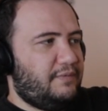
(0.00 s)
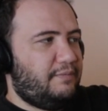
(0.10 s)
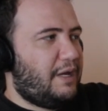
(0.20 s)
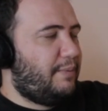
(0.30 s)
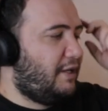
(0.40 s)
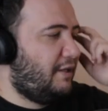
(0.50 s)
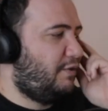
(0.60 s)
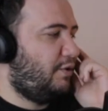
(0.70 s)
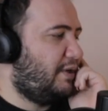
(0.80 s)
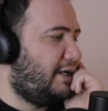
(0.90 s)
PayPal
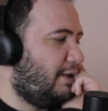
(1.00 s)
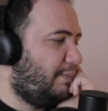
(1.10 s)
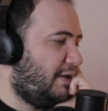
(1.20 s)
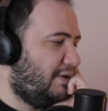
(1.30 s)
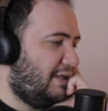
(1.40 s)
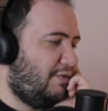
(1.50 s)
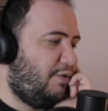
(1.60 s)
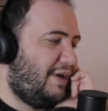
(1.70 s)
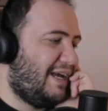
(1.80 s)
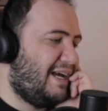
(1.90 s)
if you want to help out. If
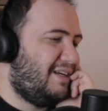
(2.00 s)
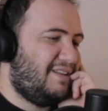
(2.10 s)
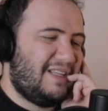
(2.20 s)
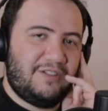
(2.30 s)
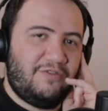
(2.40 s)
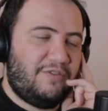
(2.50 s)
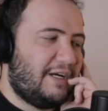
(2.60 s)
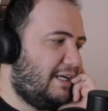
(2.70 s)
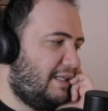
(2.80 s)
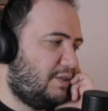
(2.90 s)
you can't, that's
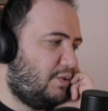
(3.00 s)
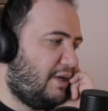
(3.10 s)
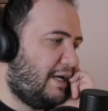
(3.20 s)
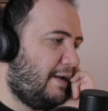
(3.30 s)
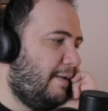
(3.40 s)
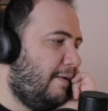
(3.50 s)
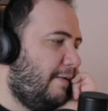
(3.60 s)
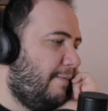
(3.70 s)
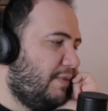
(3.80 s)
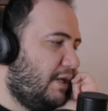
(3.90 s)
fine, that's okay.
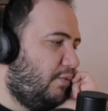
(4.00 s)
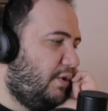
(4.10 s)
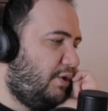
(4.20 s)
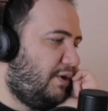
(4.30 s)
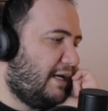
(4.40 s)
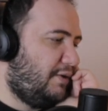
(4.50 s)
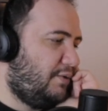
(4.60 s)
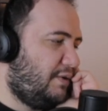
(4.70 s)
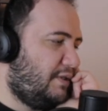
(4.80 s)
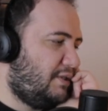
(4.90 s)
What you can
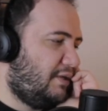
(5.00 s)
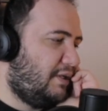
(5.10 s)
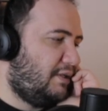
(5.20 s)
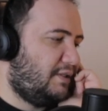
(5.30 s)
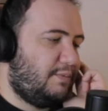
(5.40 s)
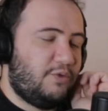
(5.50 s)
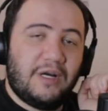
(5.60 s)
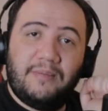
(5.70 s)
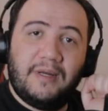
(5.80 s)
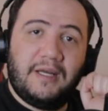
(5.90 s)
do is you can
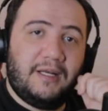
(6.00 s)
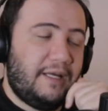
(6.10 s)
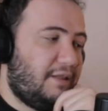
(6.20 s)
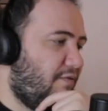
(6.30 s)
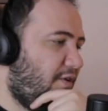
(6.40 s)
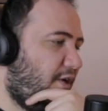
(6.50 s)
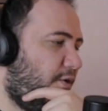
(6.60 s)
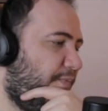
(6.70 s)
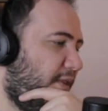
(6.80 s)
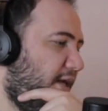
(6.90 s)
subscribe and like the
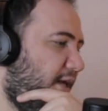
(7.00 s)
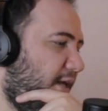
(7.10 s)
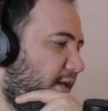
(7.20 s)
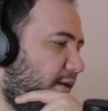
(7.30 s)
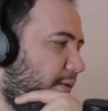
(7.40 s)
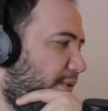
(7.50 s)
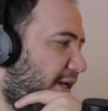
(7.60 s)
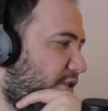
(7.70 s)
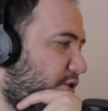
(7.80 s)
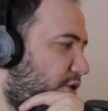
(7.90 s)
video. But
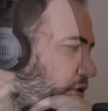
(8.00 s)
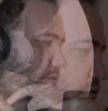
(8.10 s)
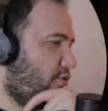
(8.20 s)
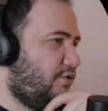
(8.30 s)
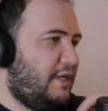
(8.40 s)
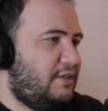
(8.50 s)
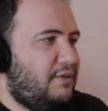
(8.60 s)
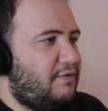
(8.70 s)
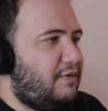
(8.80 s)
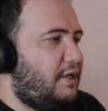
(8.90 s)
let's go straight to
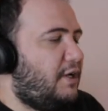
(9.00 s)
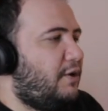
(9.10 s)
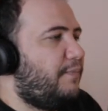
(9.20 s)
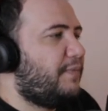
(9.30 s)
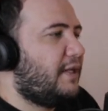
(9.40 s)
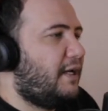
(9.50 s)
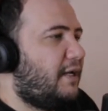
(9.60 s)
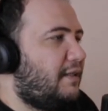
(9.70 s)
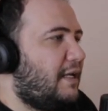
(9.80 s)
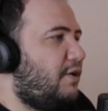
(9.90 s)
the video,
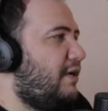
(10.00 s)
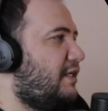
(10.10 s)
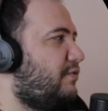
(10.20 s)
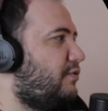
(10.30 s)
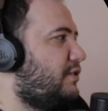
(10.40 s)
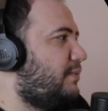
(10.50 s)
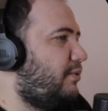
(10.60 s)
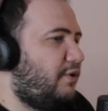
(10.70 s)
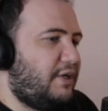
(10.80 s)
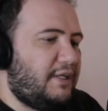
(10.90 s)
and thank you guys for
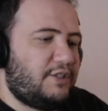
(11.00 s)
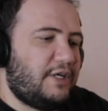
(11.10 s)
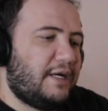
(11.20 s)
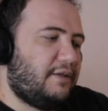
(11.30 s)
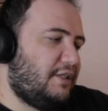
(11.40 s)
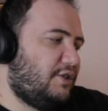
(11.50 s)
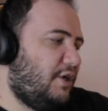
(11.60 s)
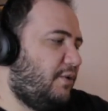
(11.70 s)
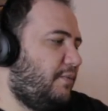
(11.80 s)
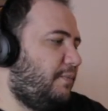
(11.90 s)
supporting the channel. Let's go.